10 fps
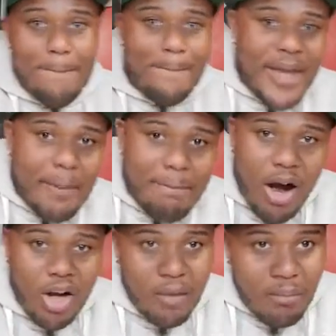Big
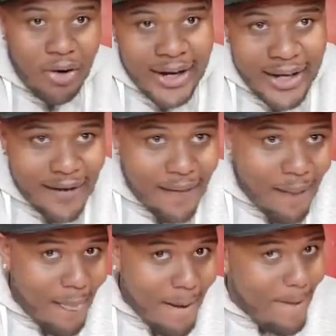Baller Brand.
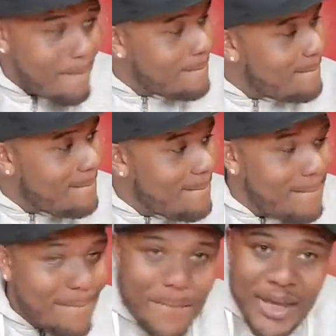
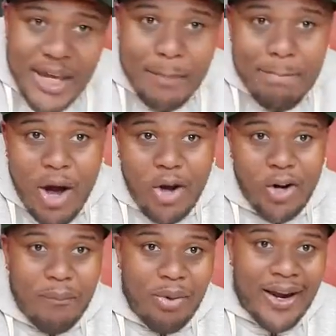Big
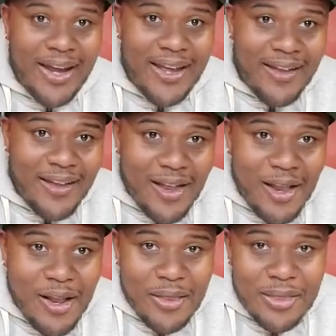Baller Brand.
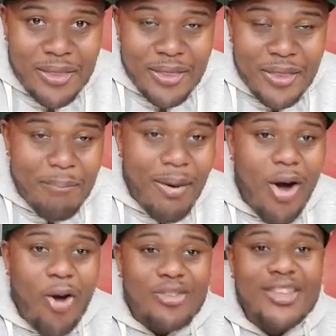The
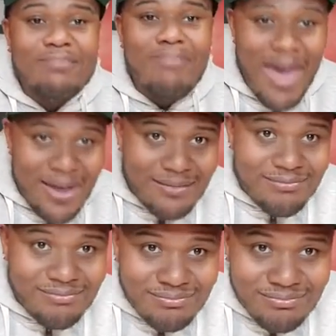balls is
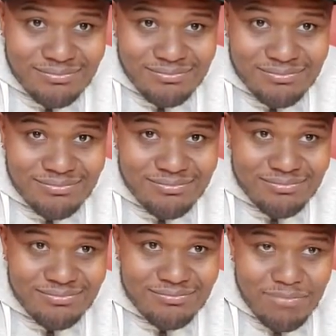back.
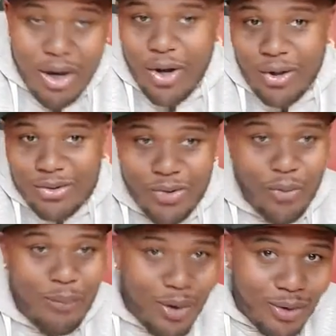Pause, no
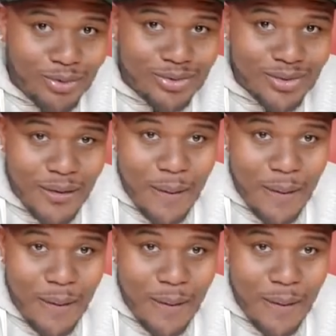pause.